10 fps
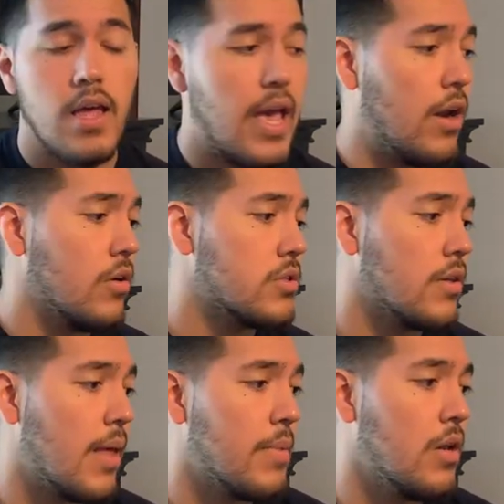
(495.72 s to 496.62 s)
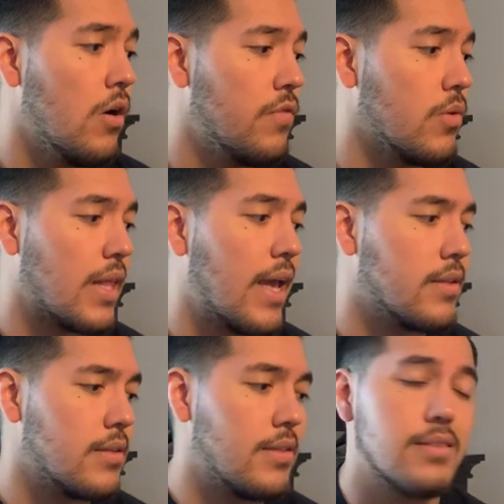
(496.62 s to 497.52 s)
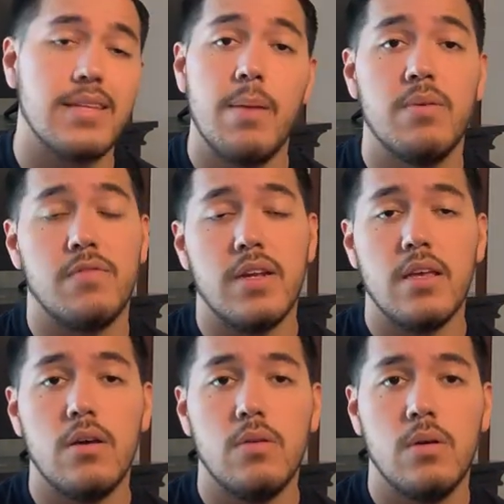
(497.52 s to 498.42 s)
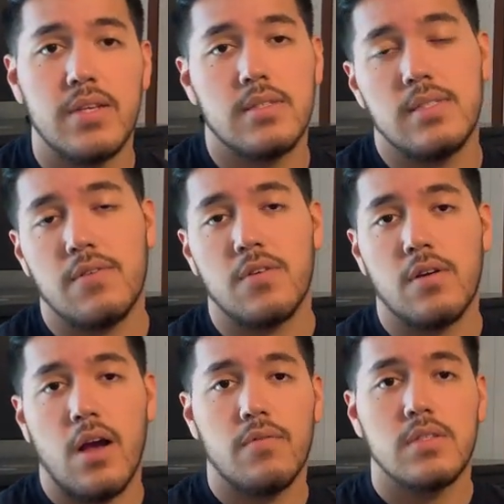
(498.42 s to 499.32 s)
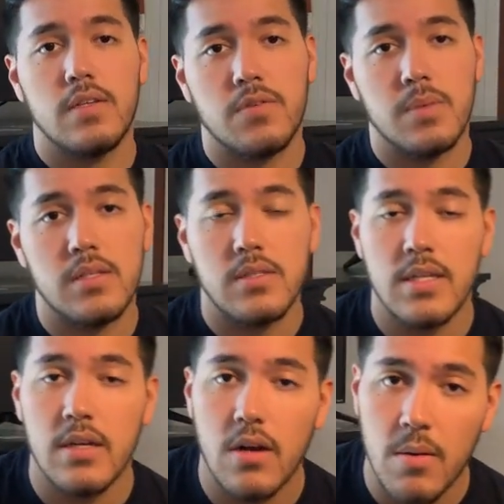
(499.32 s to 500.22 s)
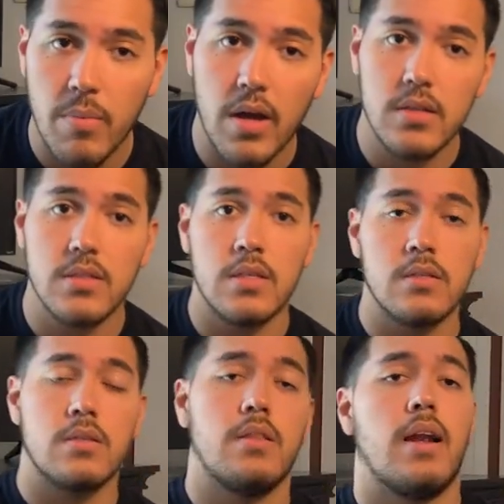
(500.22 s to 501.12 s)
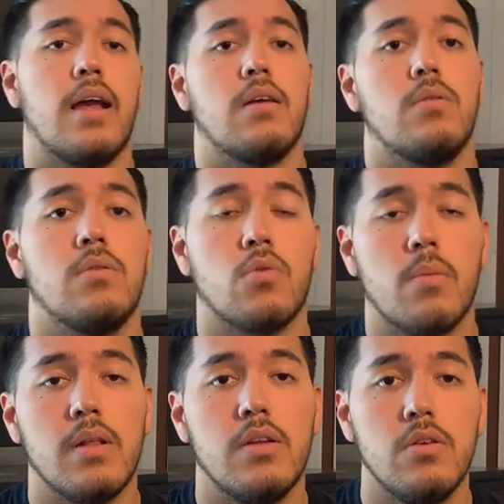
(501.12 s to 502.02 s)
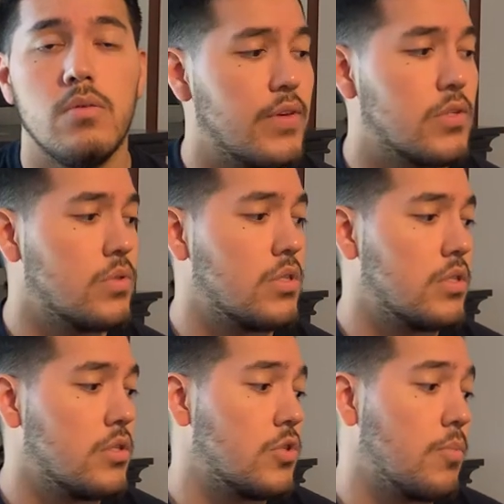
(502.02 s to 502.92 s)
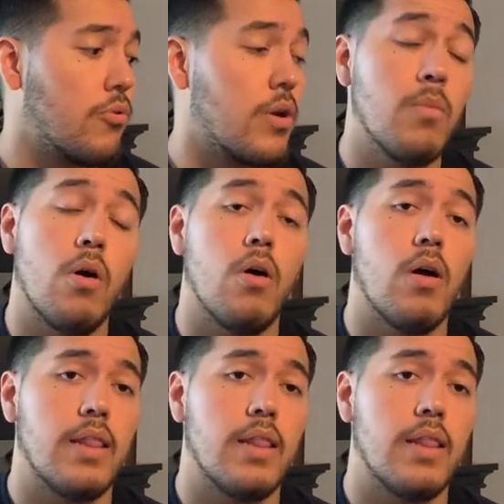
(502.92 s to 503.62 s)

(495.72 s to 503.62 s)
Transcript: And also let me know if you liked this type of video. This is different obviously from the sneaker unboxings that I normally do. This was just a Supreme haul.